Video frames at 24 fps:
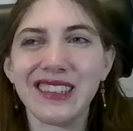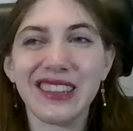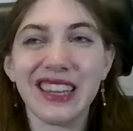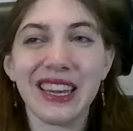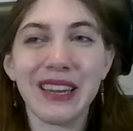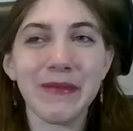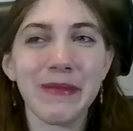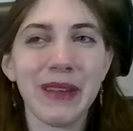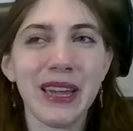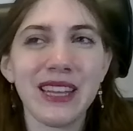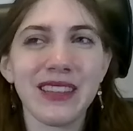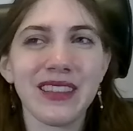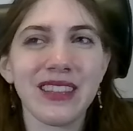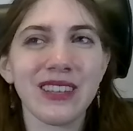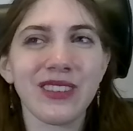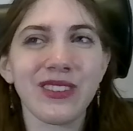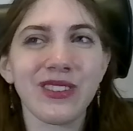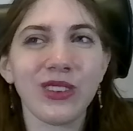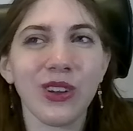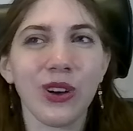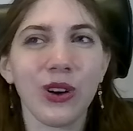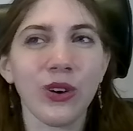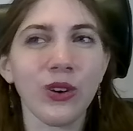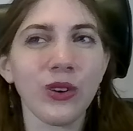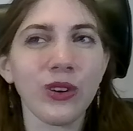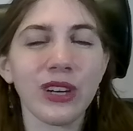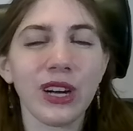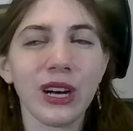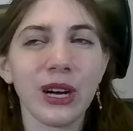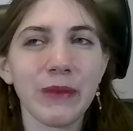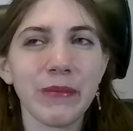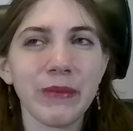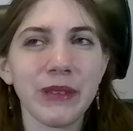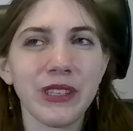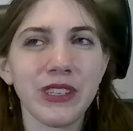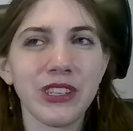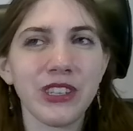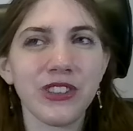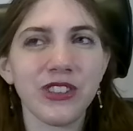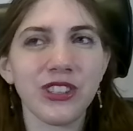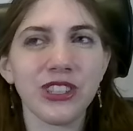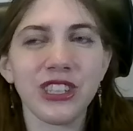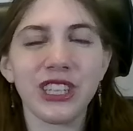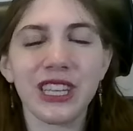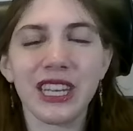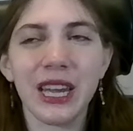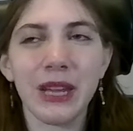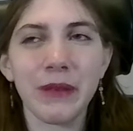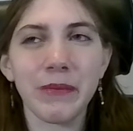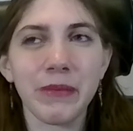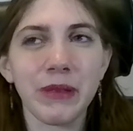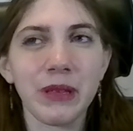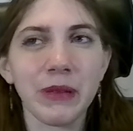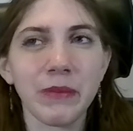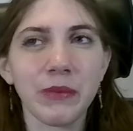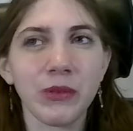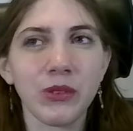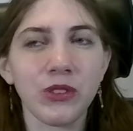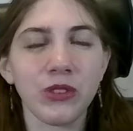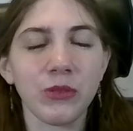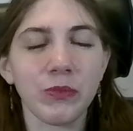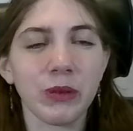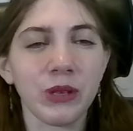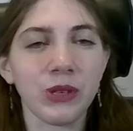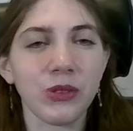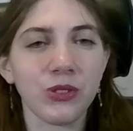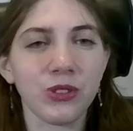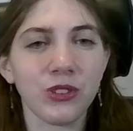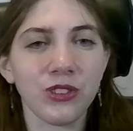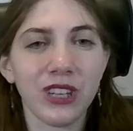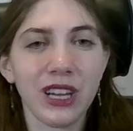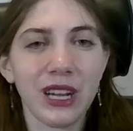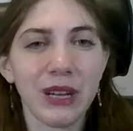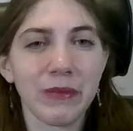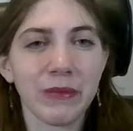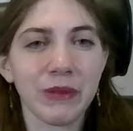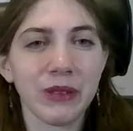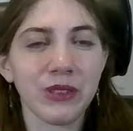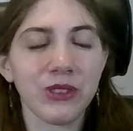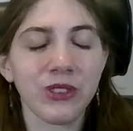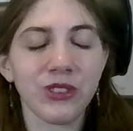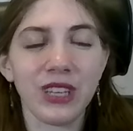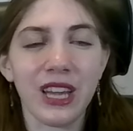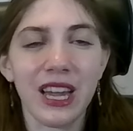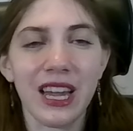they made this whole competition to get people to post chapters,